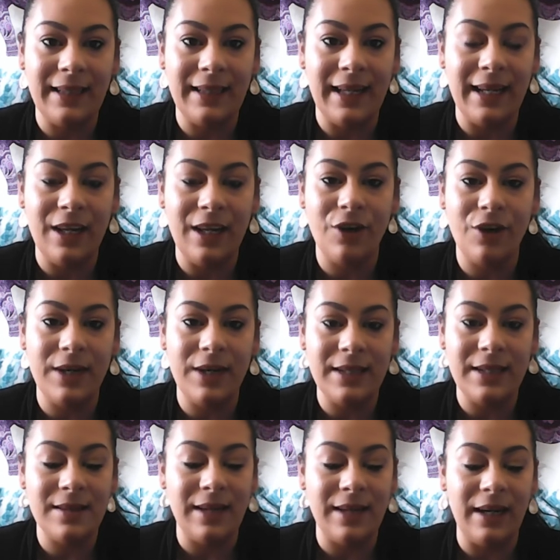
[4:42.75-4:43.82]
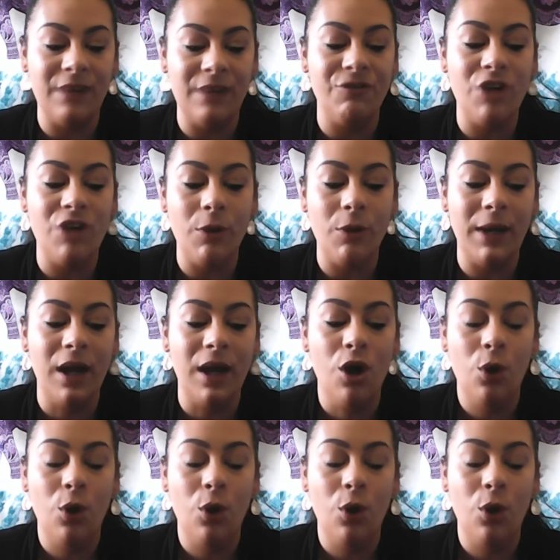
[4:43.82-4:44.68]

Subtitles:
that inner insight of knowing